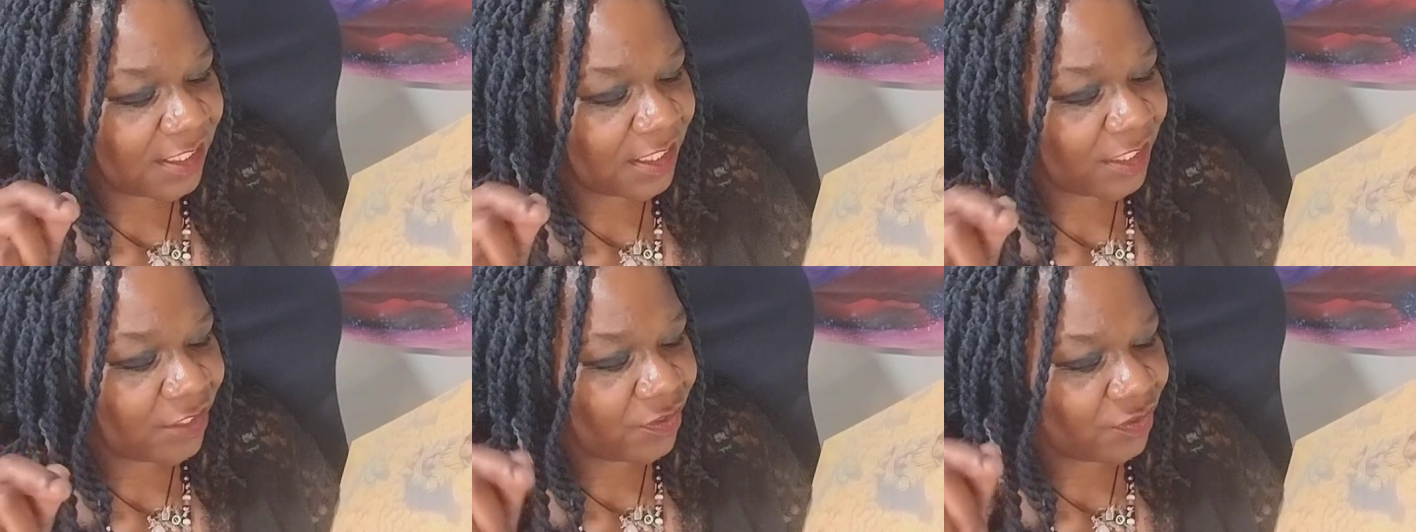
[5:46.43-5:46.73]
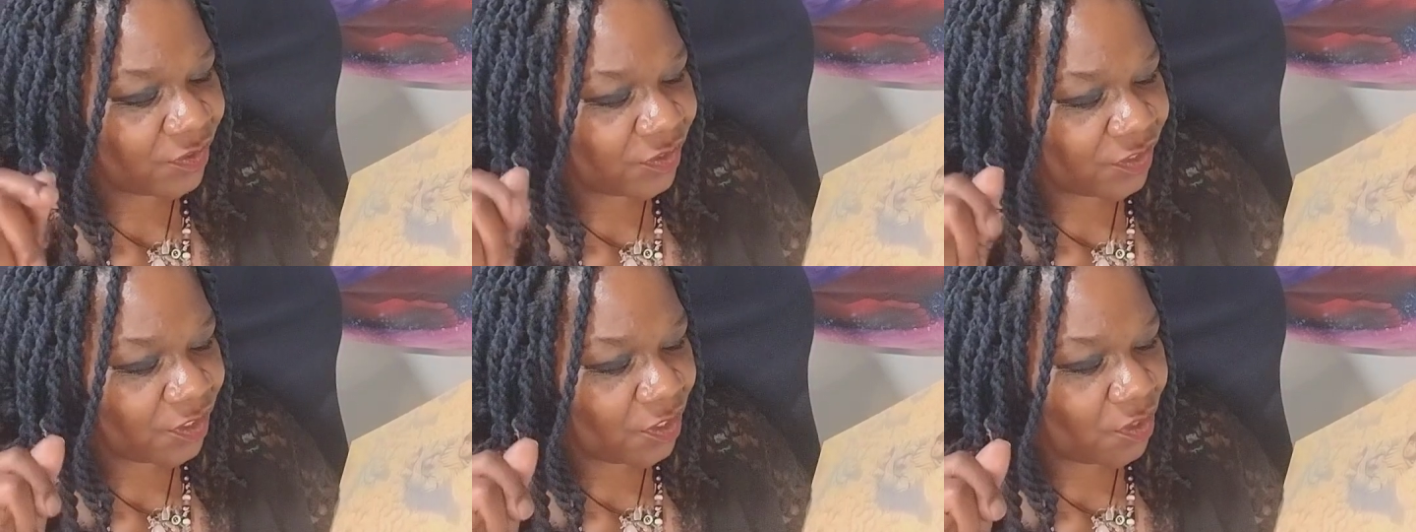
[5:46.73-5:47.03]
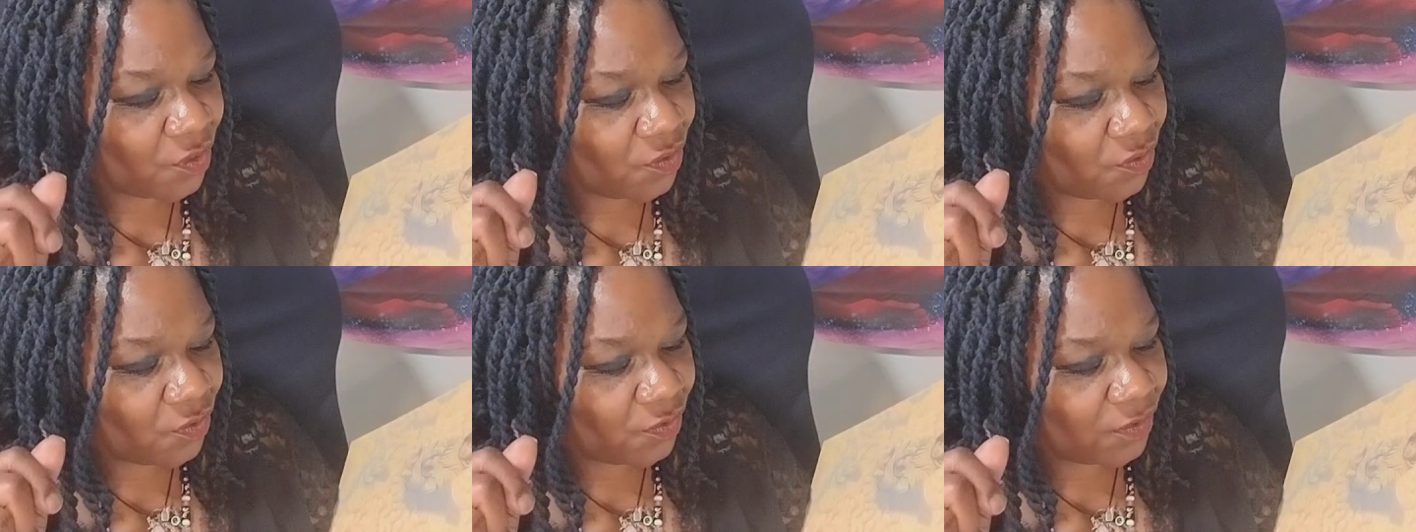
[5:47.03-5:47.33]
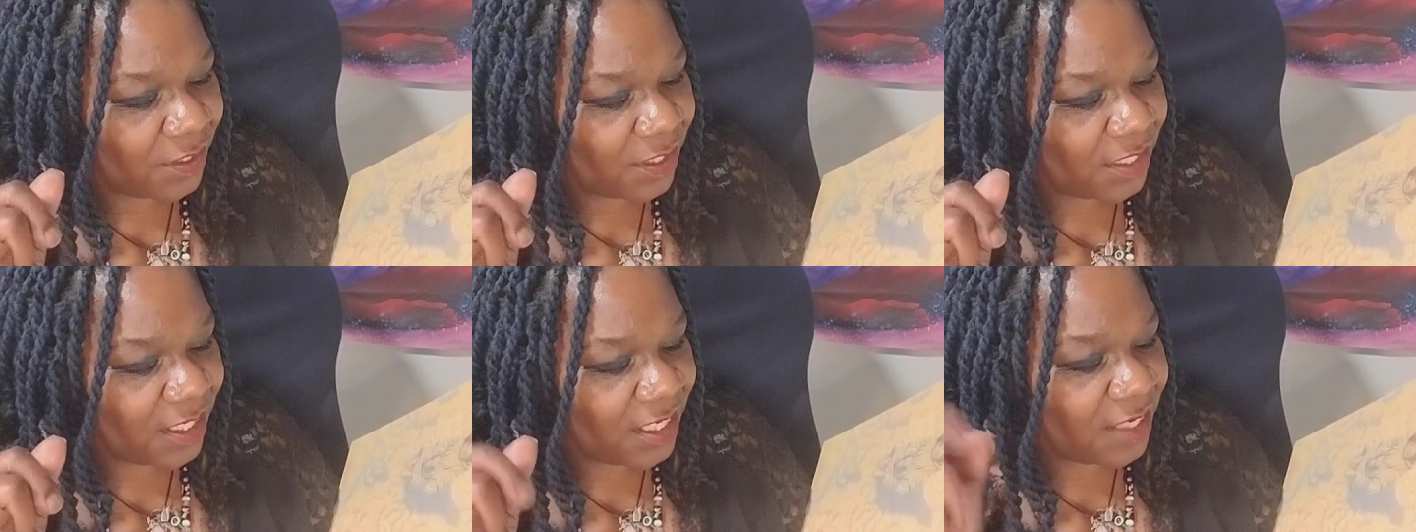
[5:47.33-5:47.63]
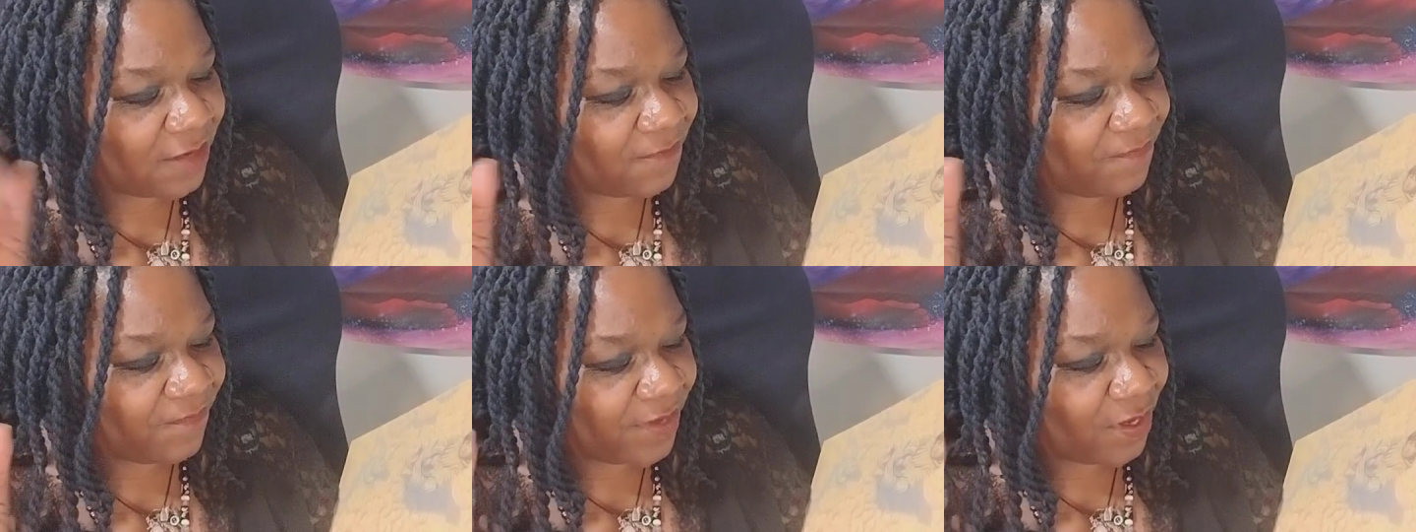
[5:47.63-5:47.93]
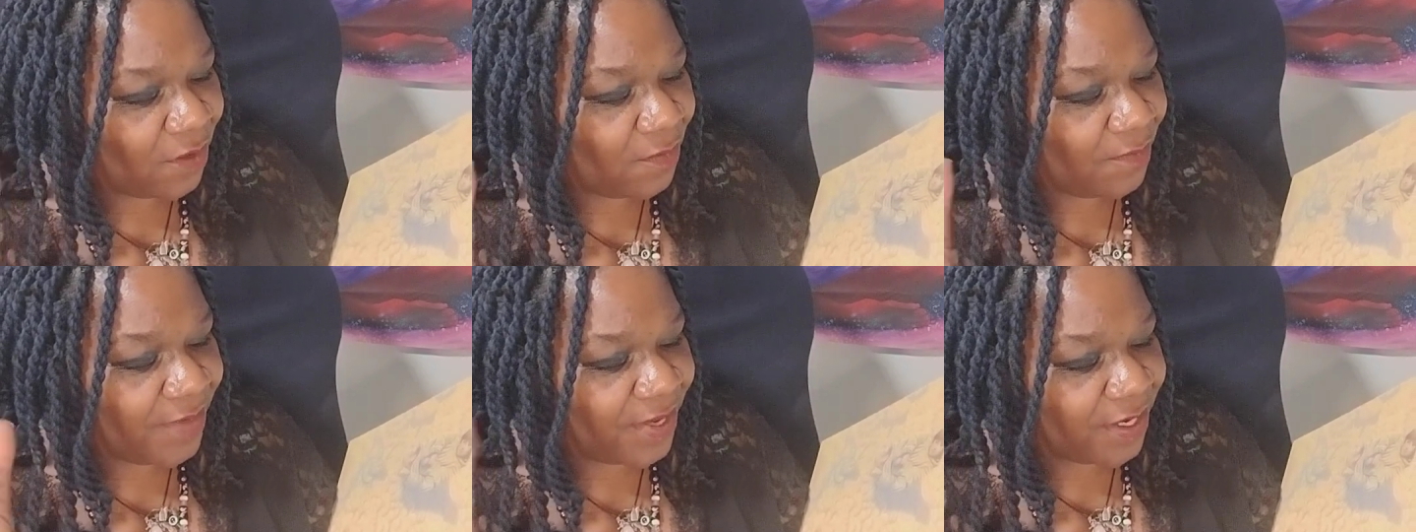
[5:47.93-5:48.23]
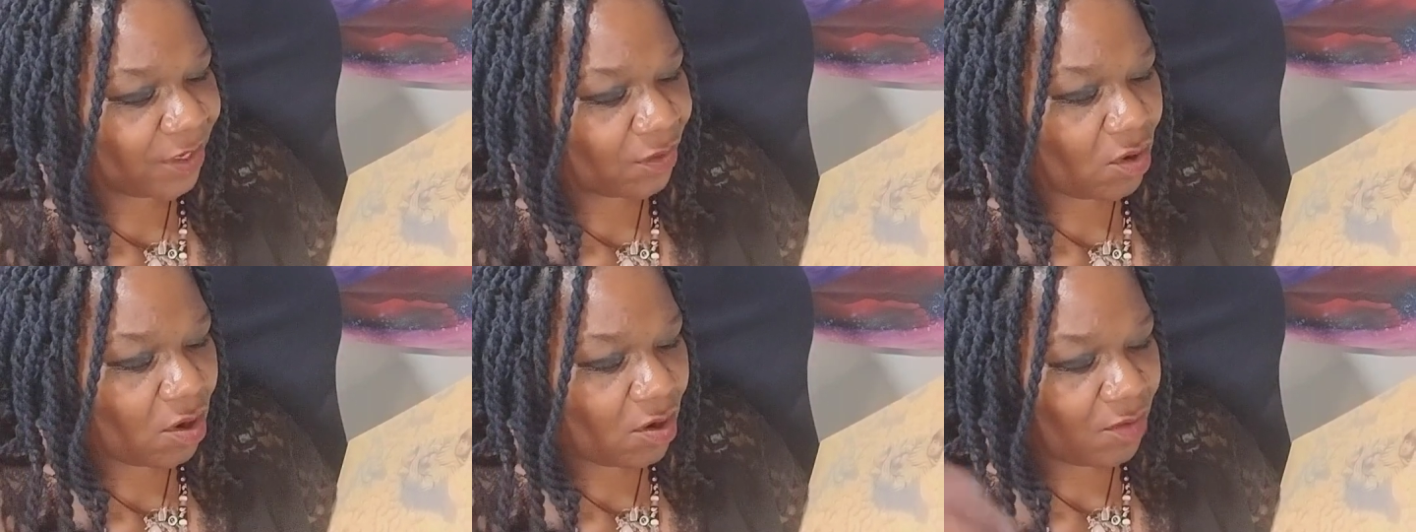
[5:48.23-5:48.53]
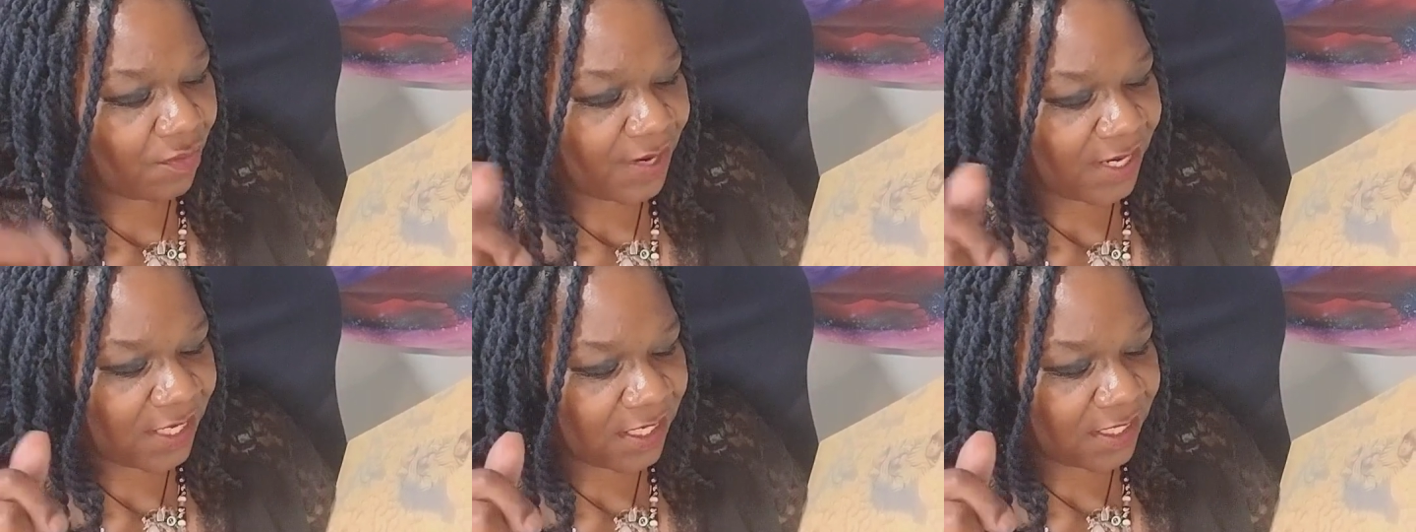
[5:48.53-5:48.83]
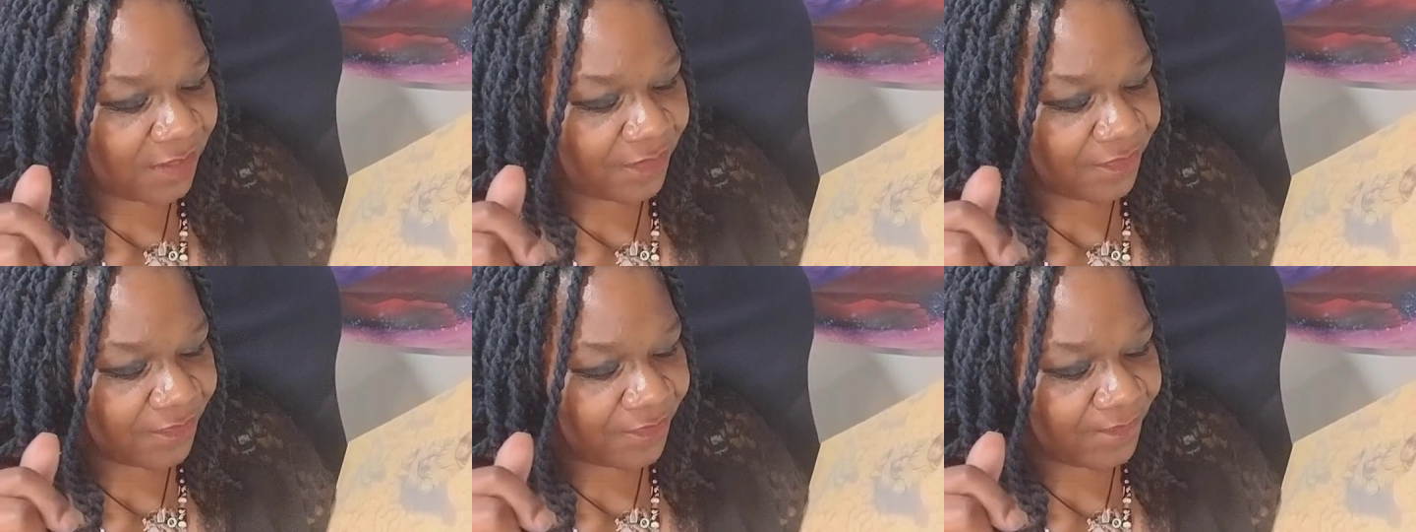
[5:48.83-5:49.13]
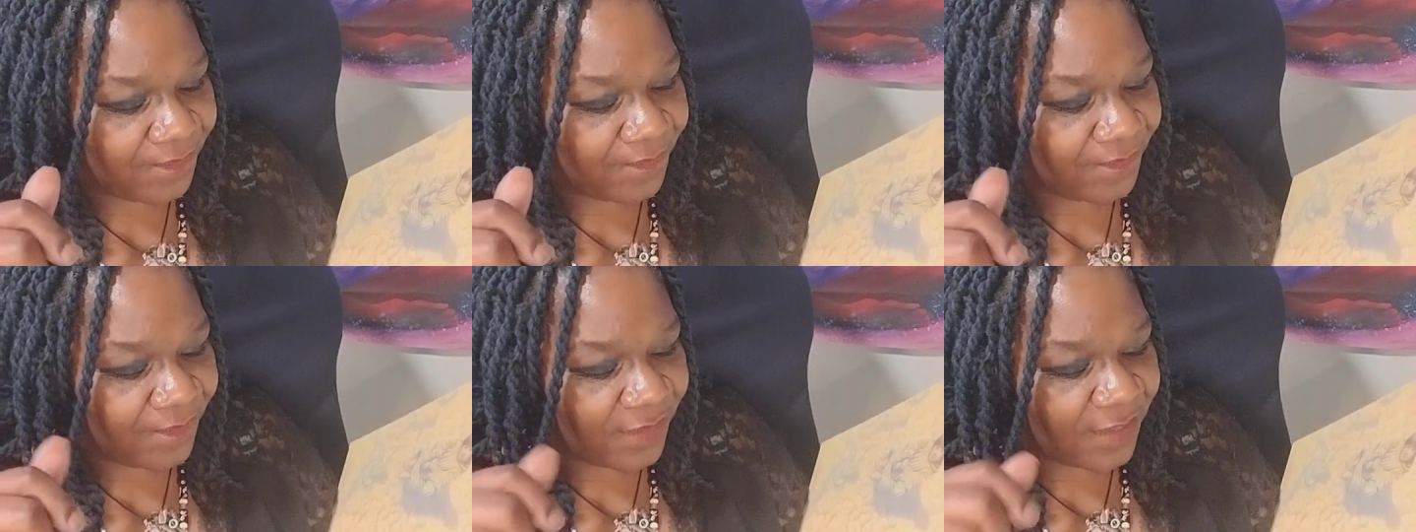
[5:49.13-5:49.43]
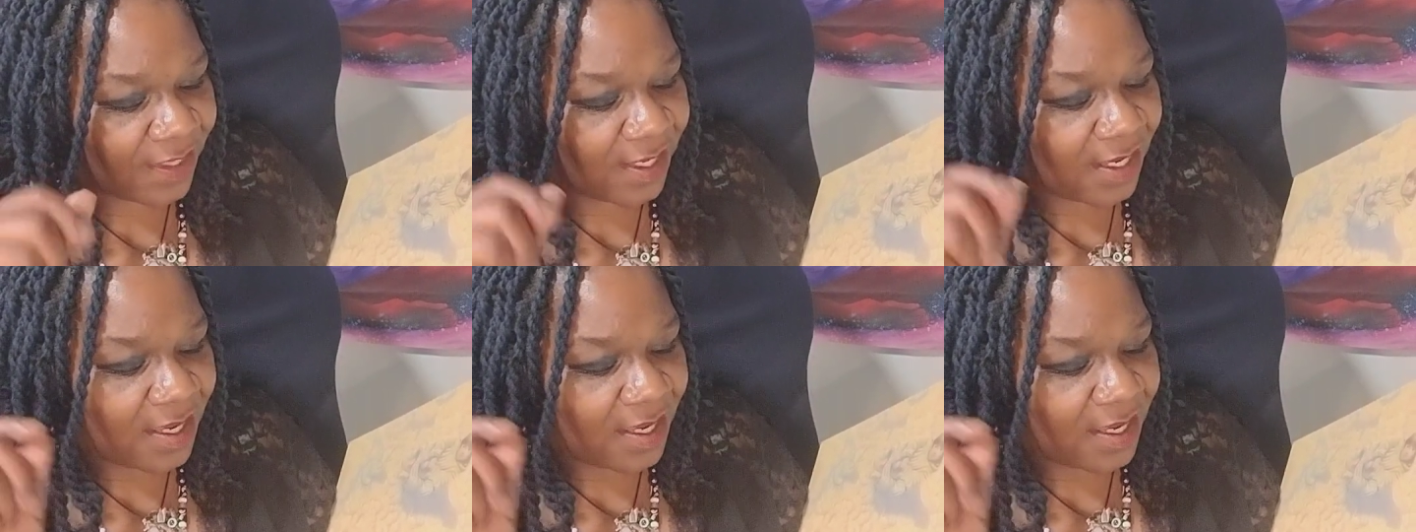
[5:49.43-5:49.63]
said the little soul, and felt better already.